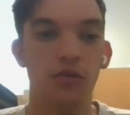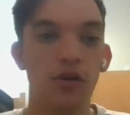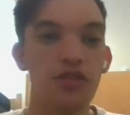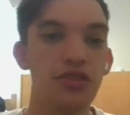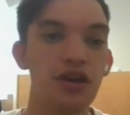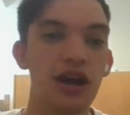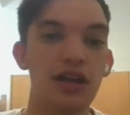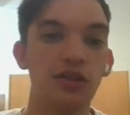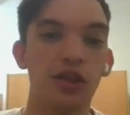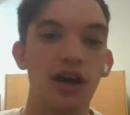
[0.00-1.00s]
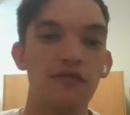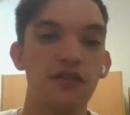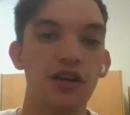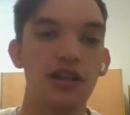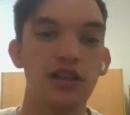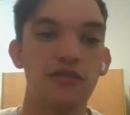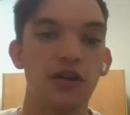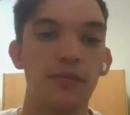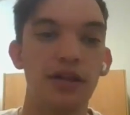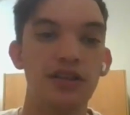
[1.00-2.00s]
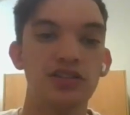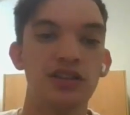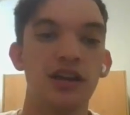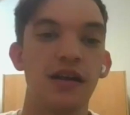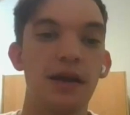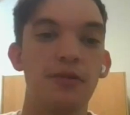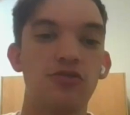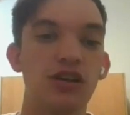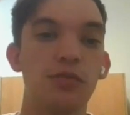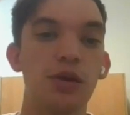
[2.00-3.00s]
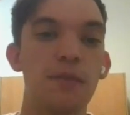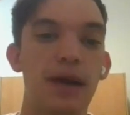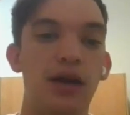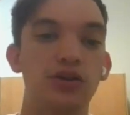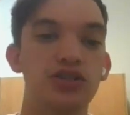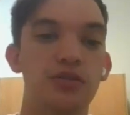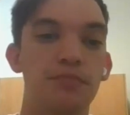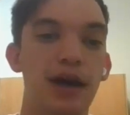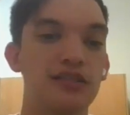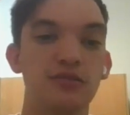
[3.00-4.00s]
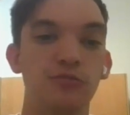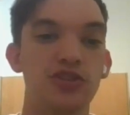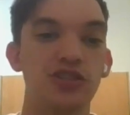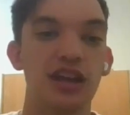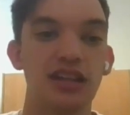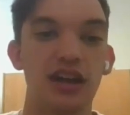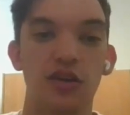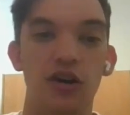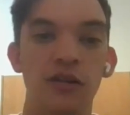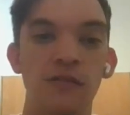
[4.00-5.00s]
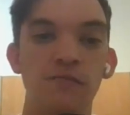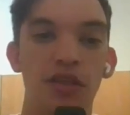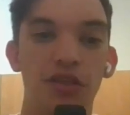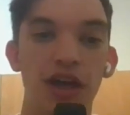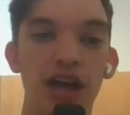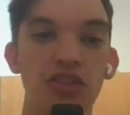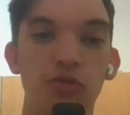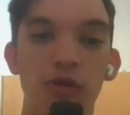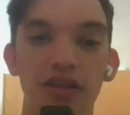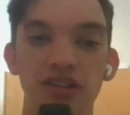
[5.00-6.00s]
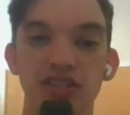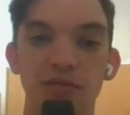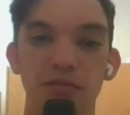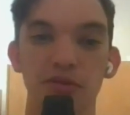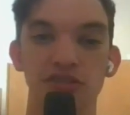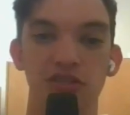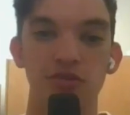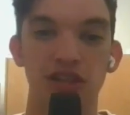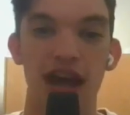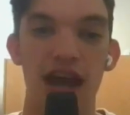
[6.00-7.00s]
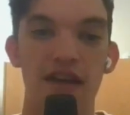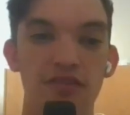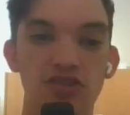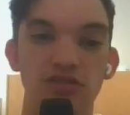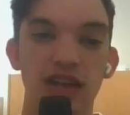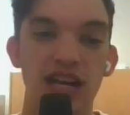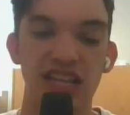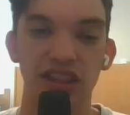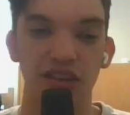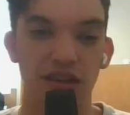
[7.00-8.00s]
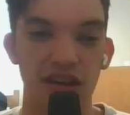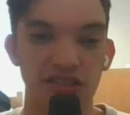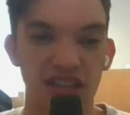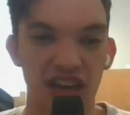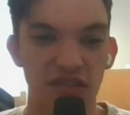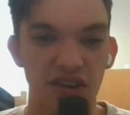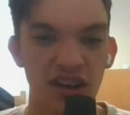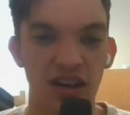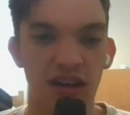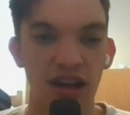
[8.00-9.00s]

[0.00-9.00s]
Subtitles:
The one thing I love that they wrote about this, incredibly balanced. Becton wasn't like that at all. Length, while acceptable, is close to average. That's not the greatest thing ever.